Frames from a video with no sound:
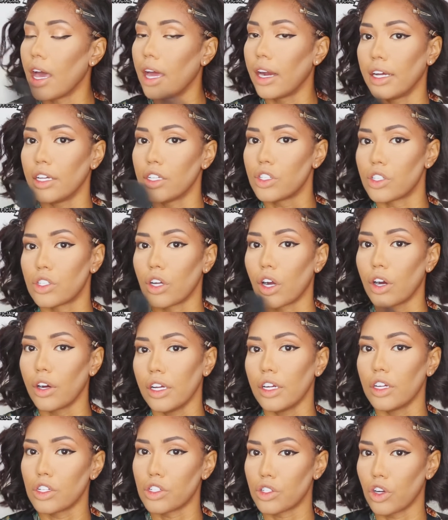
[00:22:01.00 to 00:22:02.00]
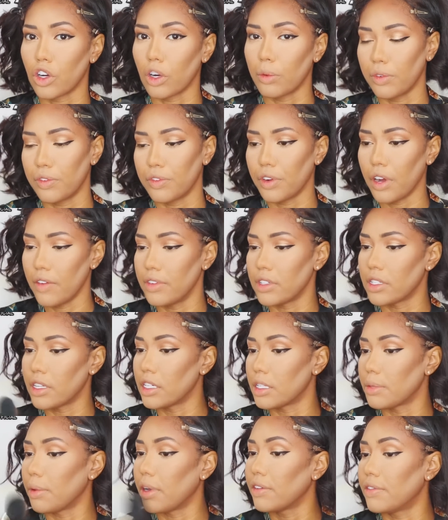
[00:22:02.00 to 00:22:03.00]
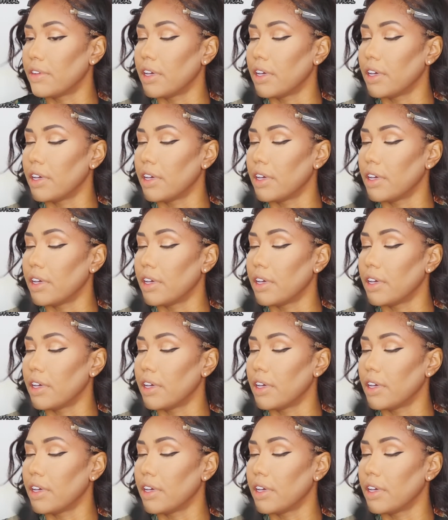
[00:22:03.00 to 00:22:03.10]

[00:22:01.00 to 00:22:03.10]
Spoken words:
And I start in a circle before I even touch my